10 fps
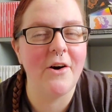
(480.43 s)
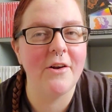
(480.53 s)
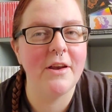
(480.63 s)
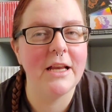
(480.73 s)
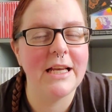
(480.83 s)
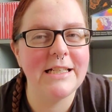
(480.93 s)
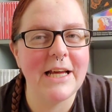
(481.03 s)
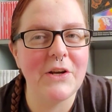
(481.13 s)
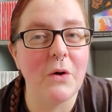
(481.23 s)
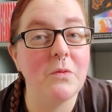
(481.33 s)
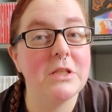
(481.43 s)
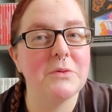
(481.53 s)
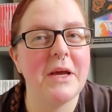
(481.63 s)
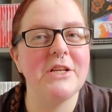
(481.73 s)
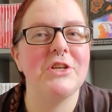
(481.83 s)
on Nintendo
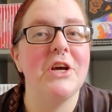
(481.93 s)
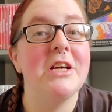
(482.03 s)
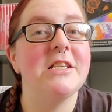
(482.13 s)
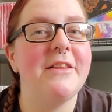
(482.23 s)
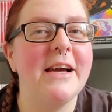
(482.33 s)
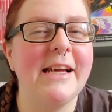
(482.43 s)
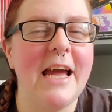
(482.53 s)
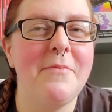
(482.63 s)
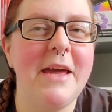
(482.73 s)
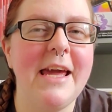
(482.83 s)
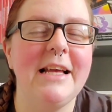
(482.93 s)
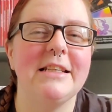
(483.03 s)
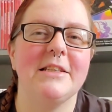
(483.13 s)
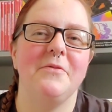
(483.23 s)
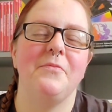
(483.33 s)
Switch. So that game
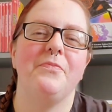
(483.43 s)
is